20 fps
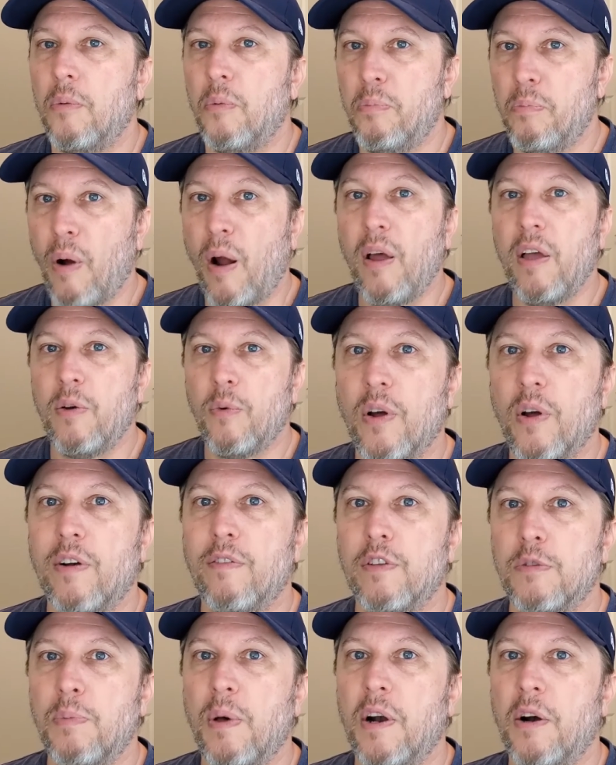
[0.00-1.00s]
Probably of
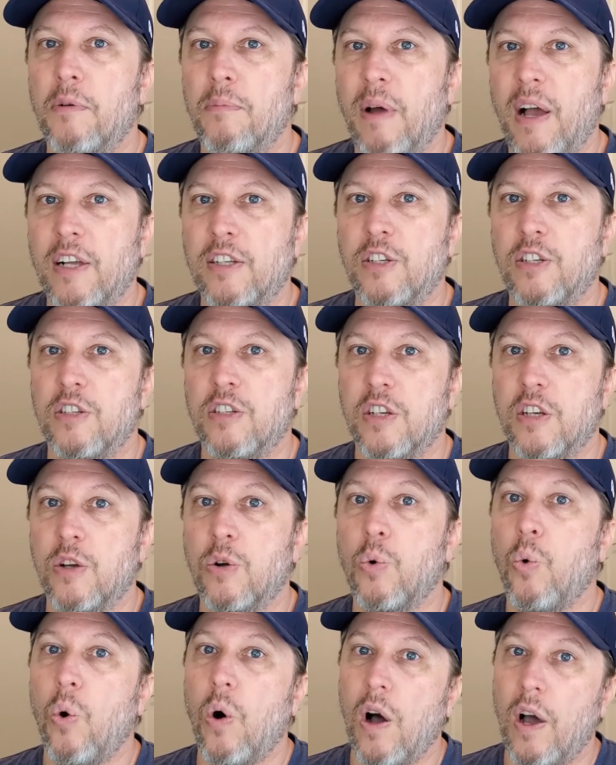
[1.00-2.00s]
his better matches in
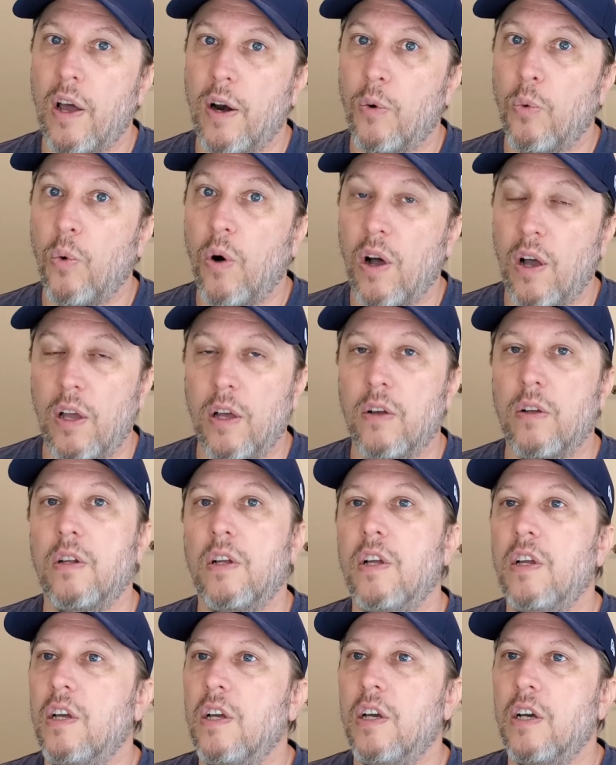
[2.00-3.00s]
quite a while.
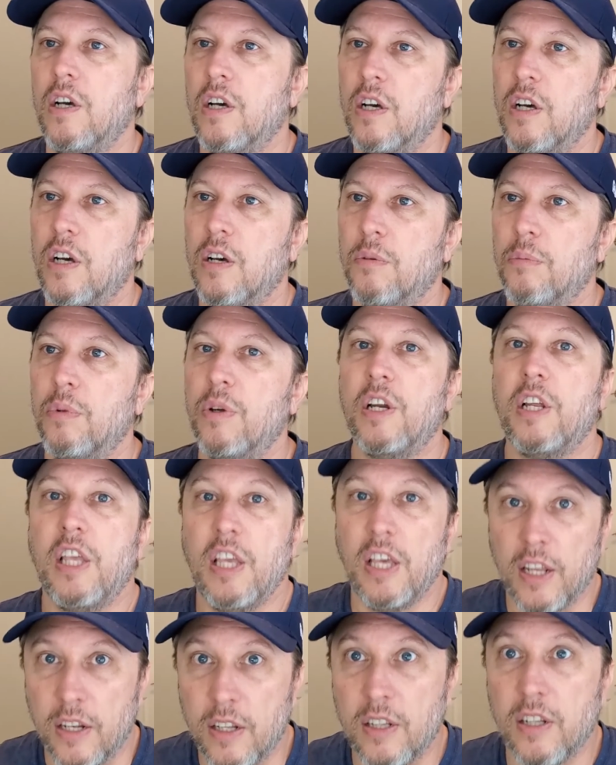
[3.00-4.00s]
But
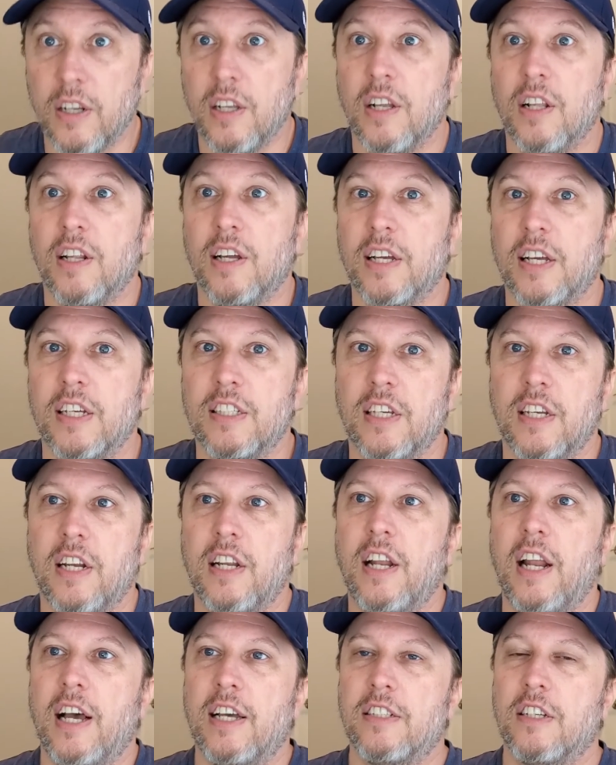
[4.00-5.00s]
again, like I said,
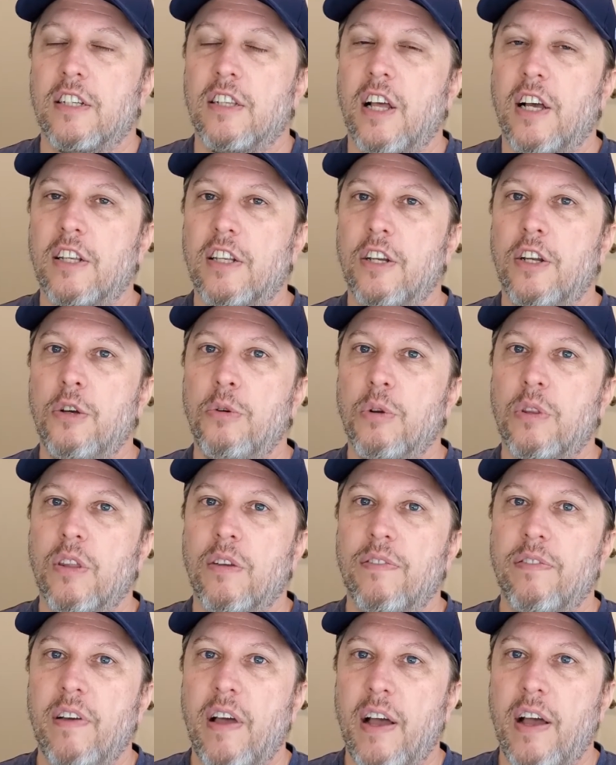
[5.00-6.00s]
it has a lot to do with the
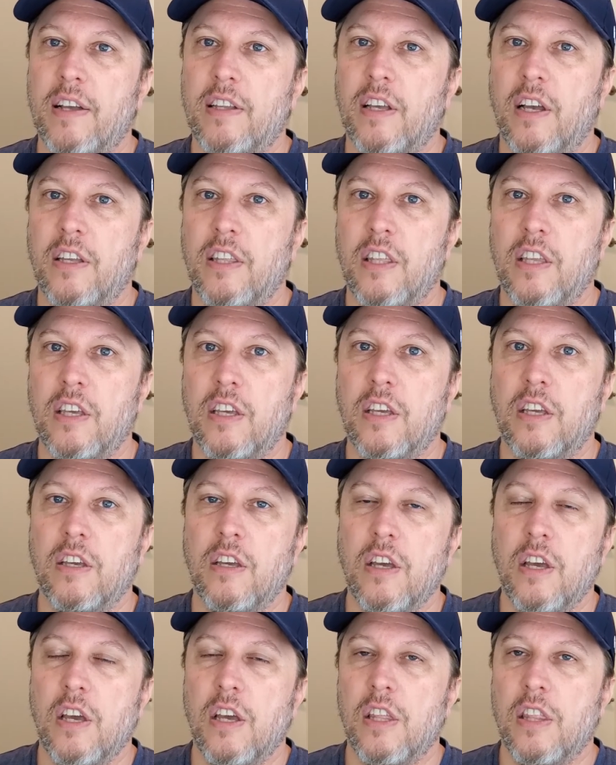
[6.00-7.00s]
fact, I think,
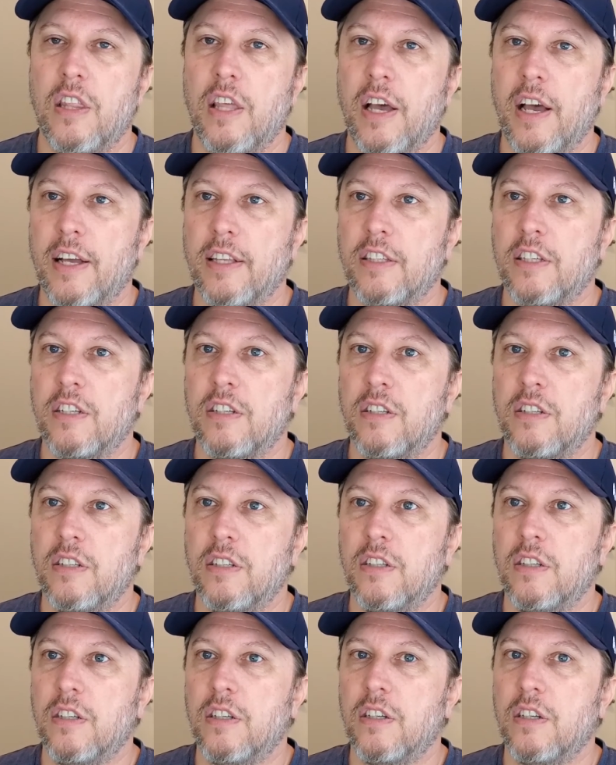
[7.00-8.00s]
that
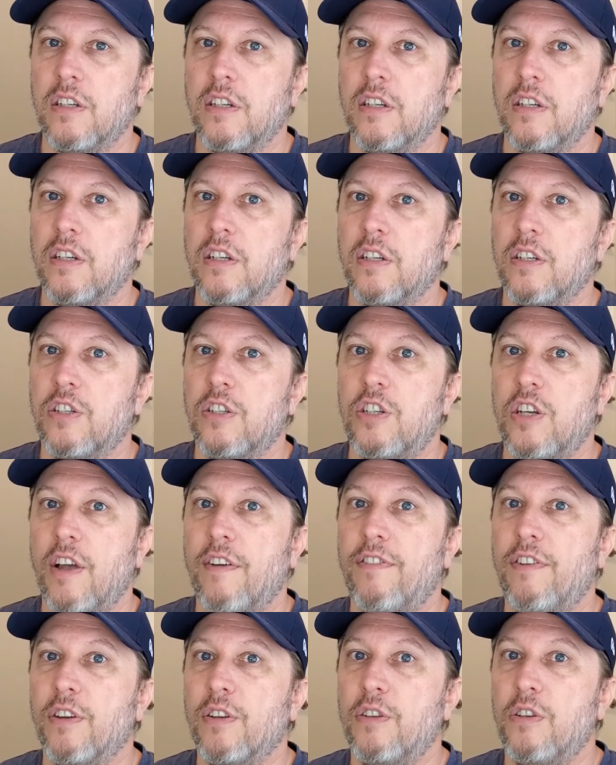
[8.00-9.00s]

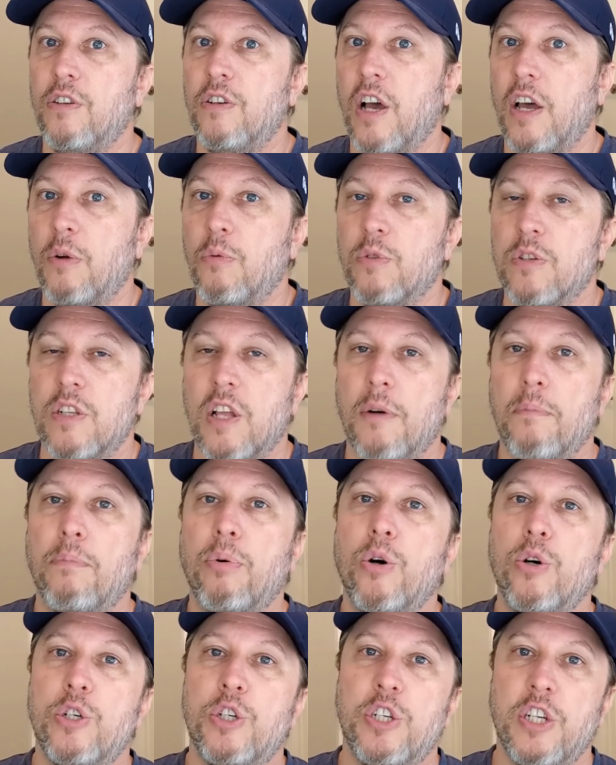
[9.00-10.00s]
Sheffield United was not
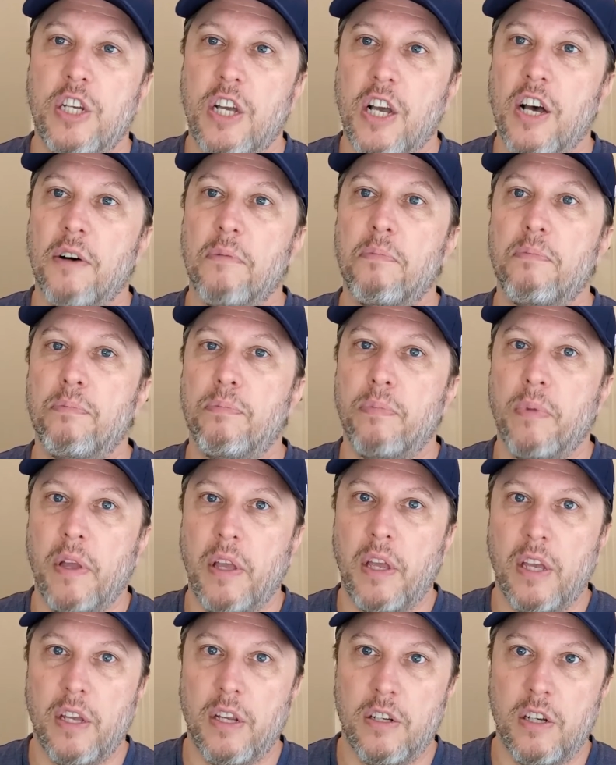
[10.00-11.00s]
pushing up
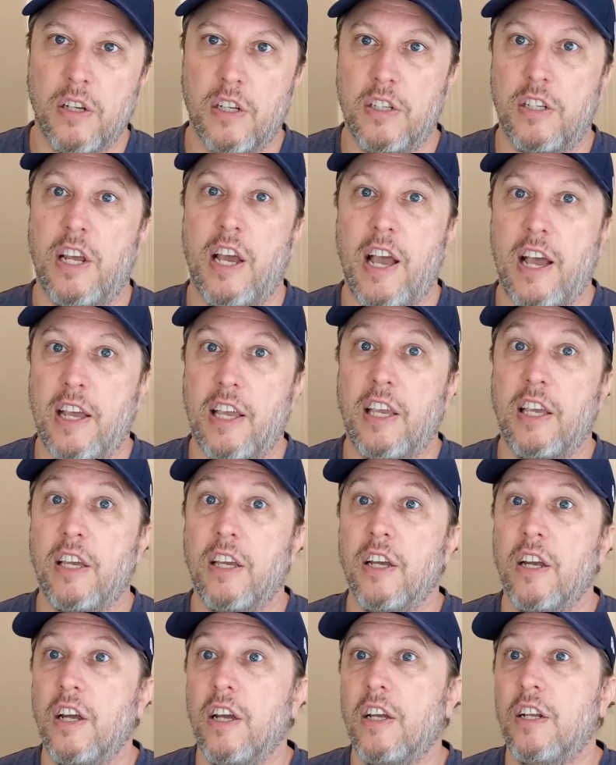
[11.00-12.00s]
and attacking,
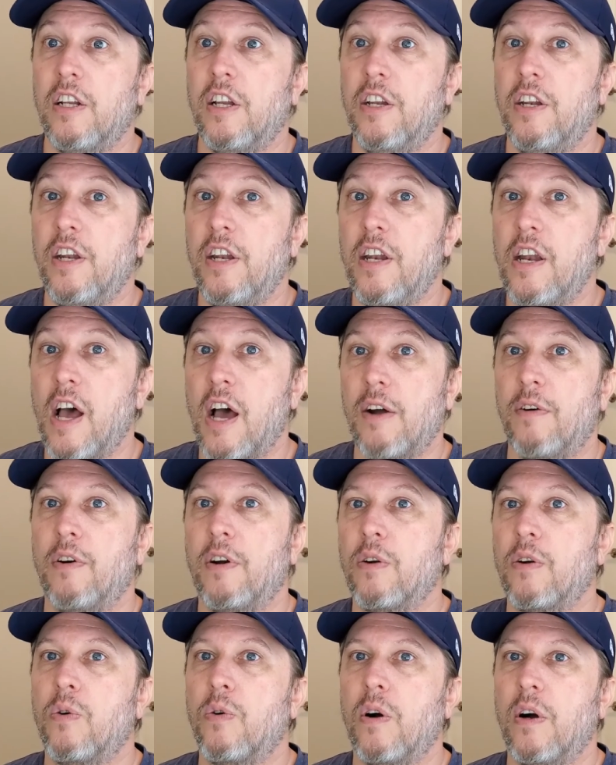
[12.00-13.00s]
did not
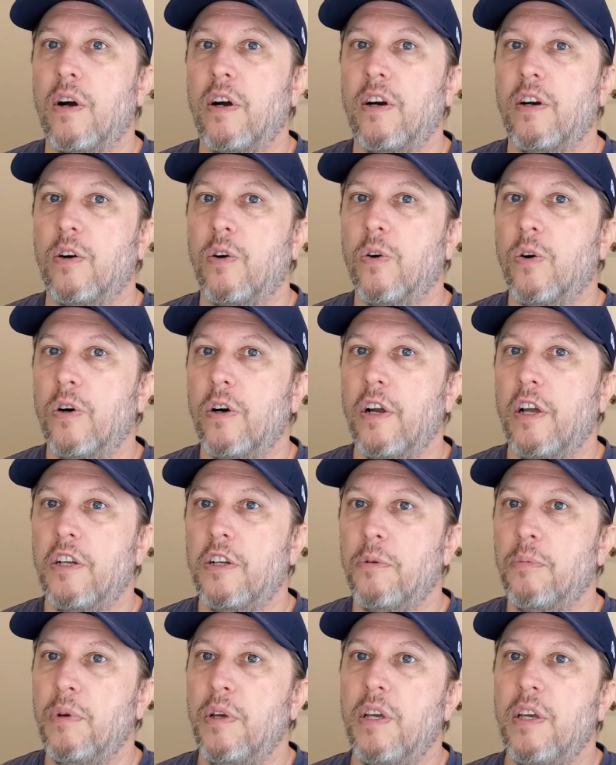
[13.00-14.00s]
require Aurier
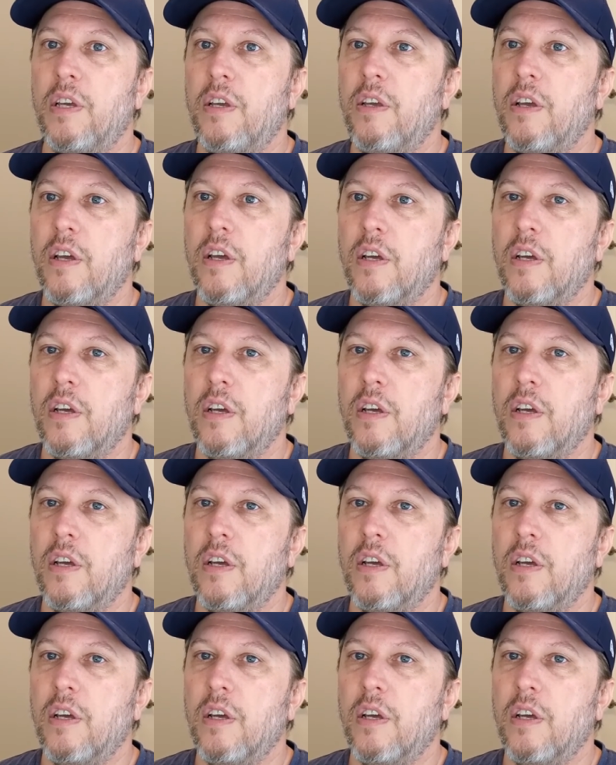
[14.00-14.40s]
to be